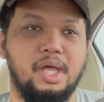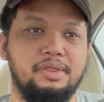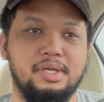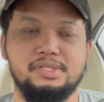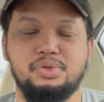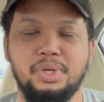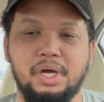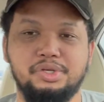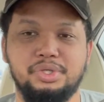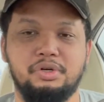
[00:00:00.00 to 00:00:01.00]
I think it's
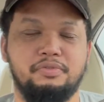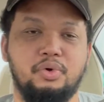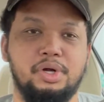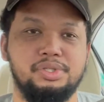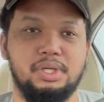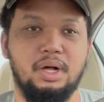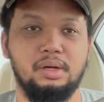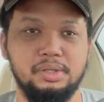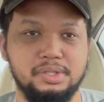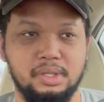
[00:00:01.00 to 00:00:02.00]
300 or
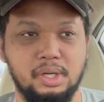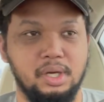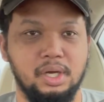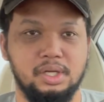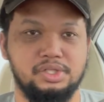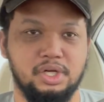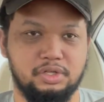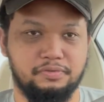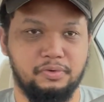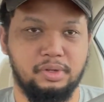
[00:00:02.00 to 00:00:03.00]
$400
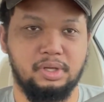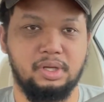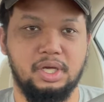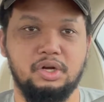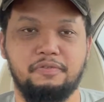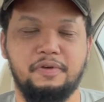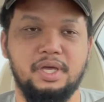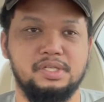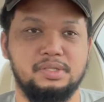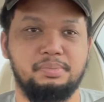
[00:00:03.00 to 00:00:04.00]
just for the
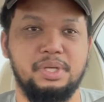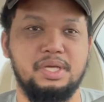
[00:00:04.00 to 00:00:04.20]
interface